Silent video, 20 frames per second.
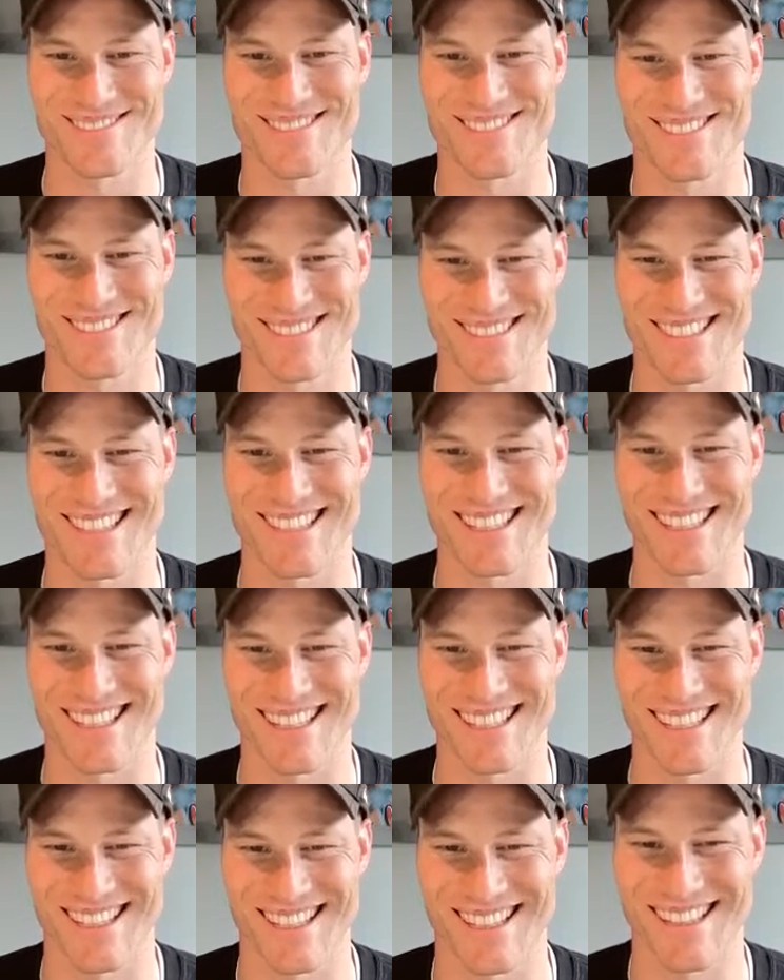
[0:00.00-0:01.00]

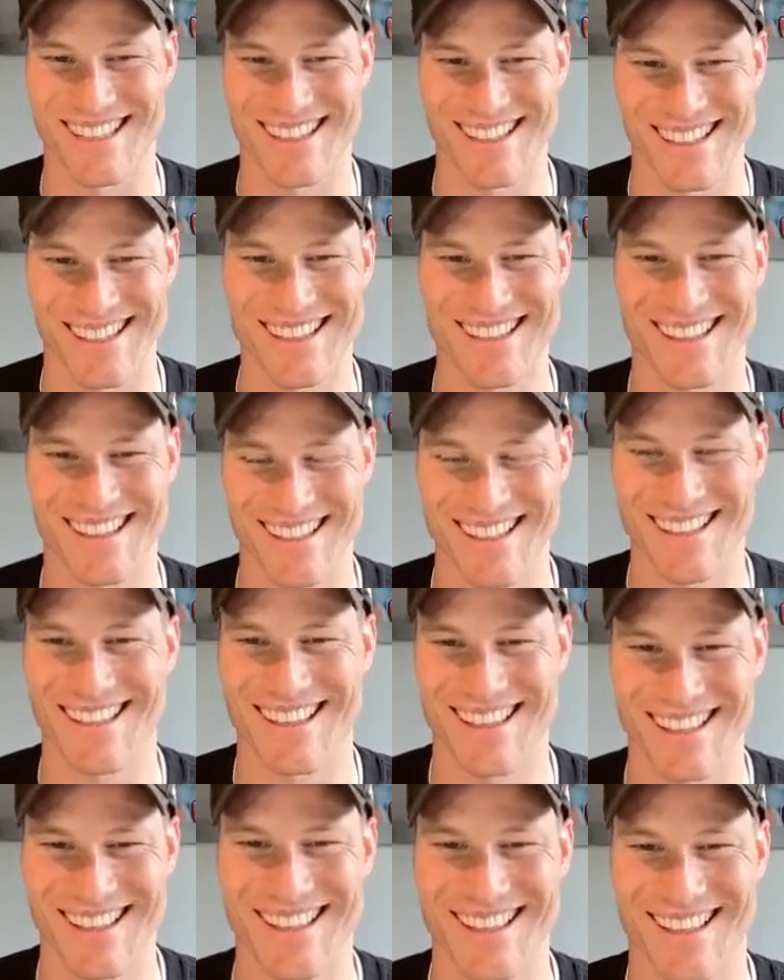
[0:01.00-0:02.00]

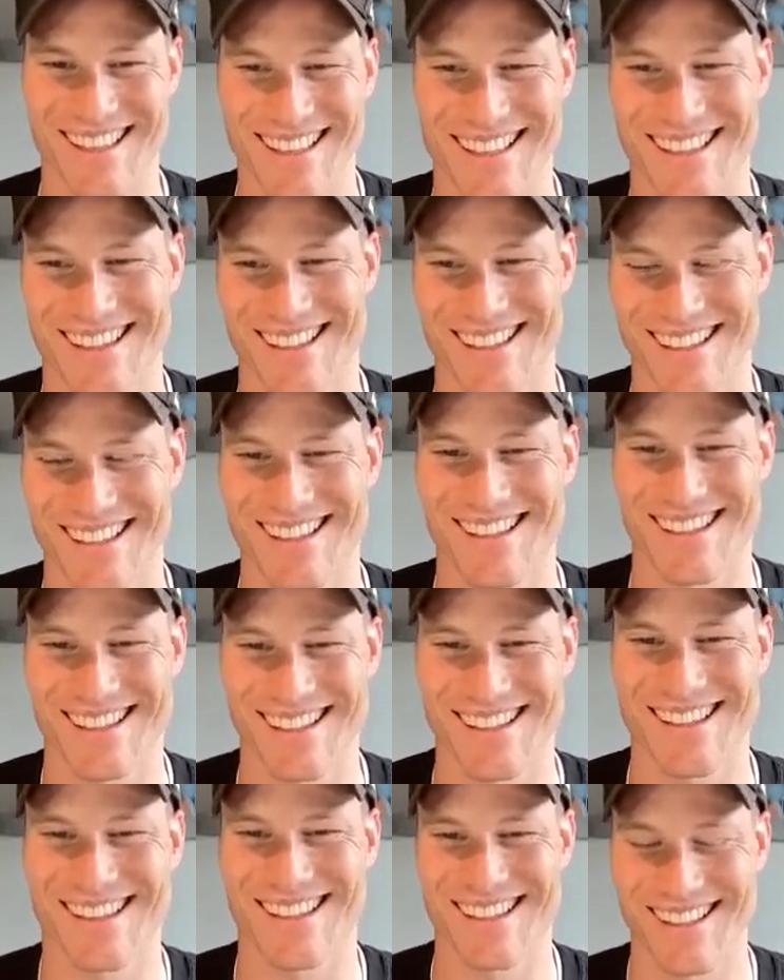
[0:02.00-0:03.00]

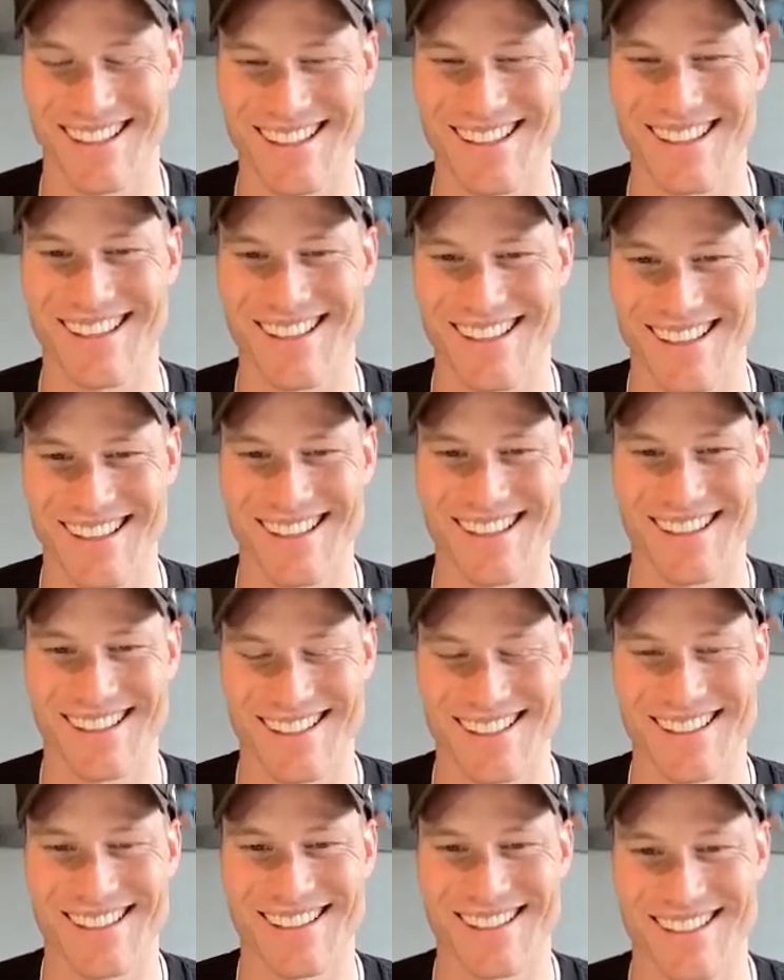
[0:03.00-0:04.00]

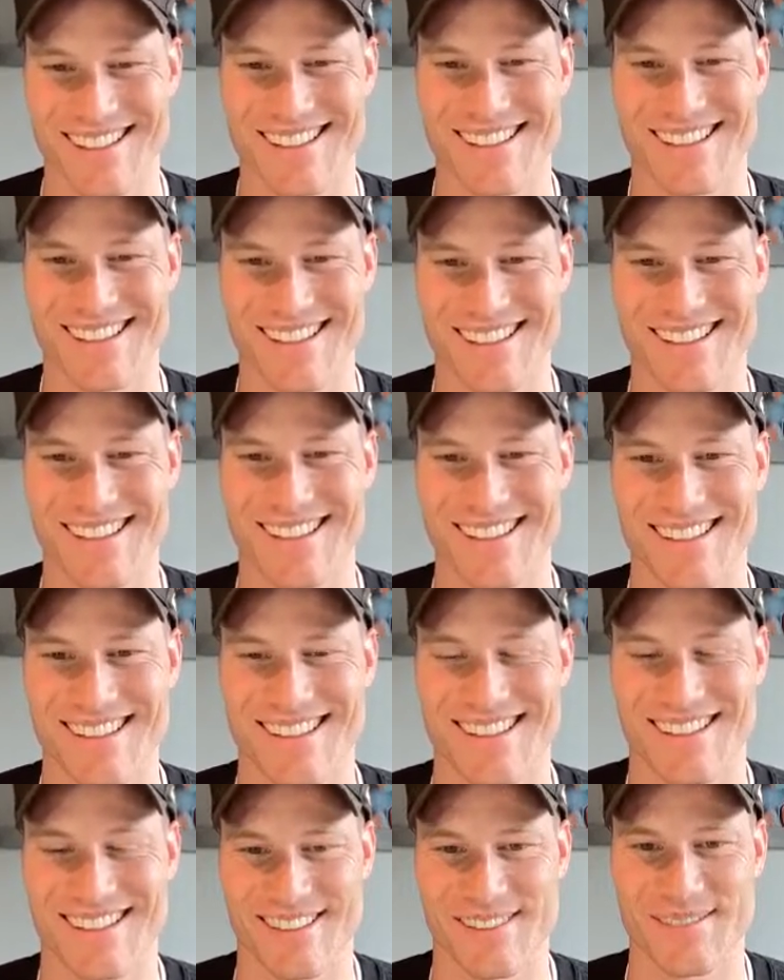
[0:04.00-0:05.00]

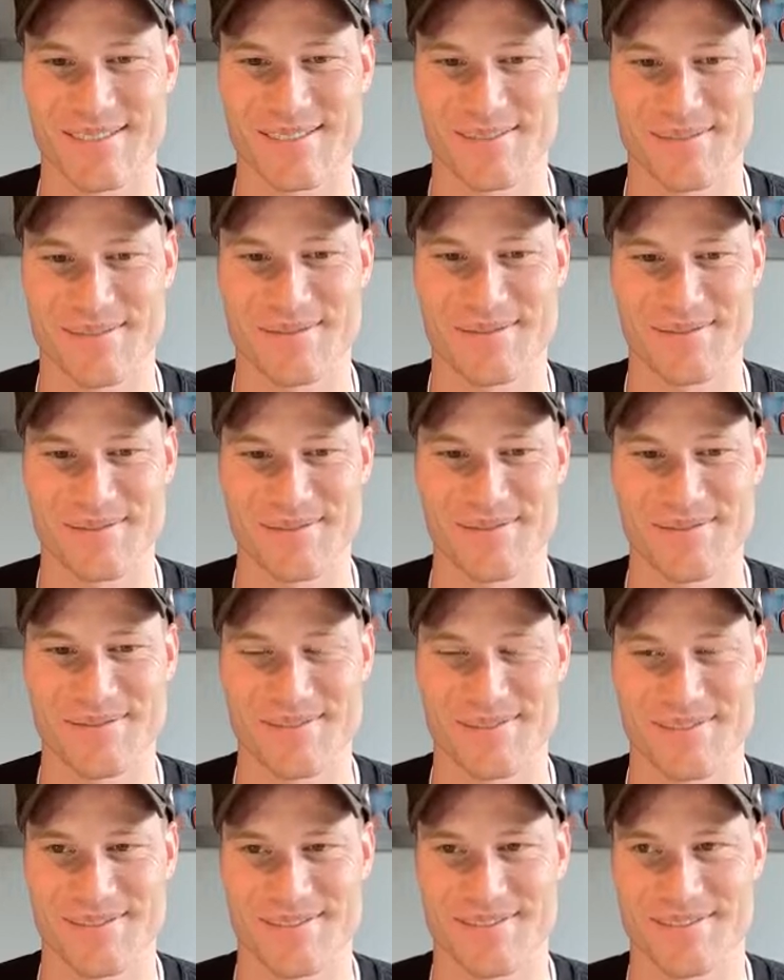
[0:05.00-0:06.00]

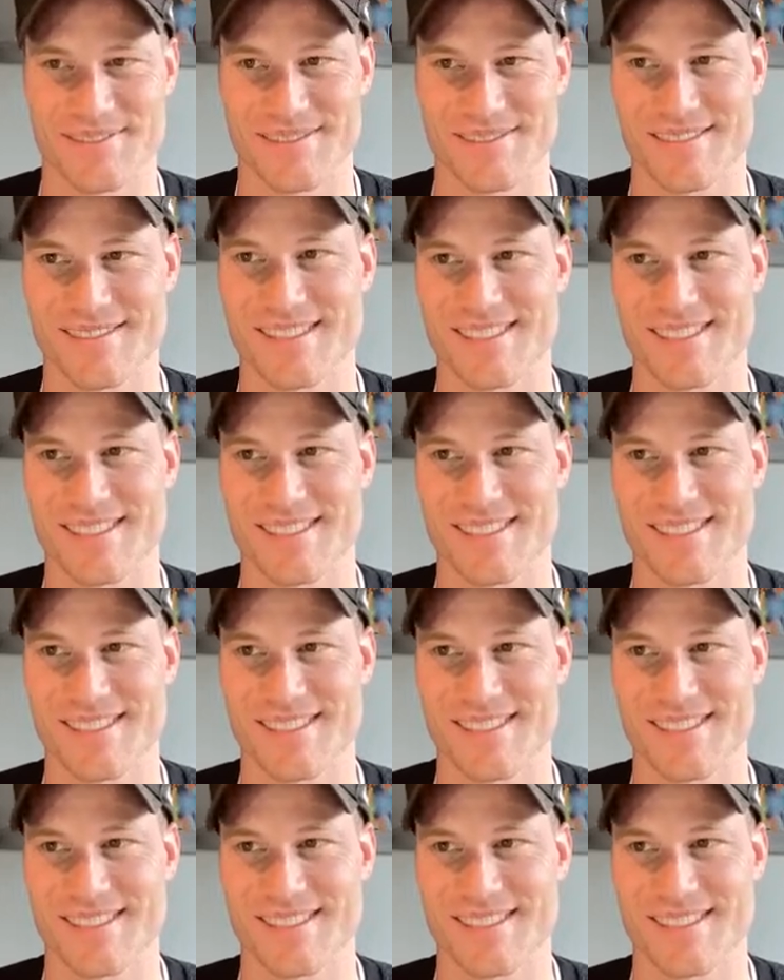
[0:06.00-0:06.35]
[no speech]